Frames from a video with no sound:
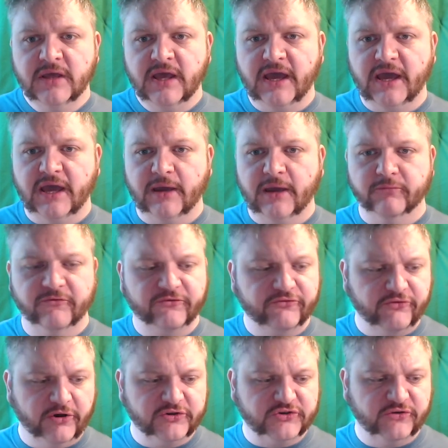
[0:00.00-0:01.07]

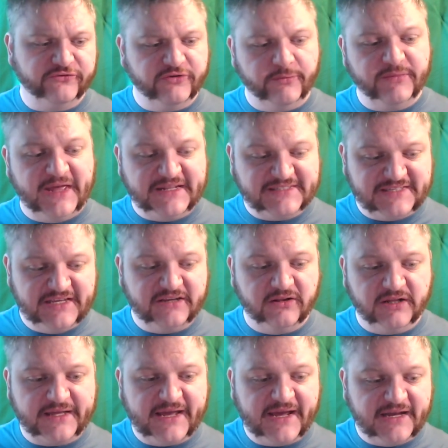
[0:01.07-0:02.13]
So from that
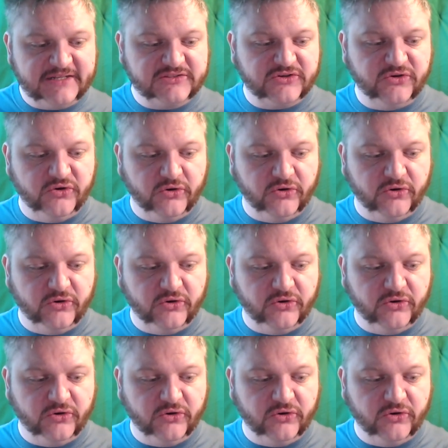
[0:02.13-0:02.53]
single cask,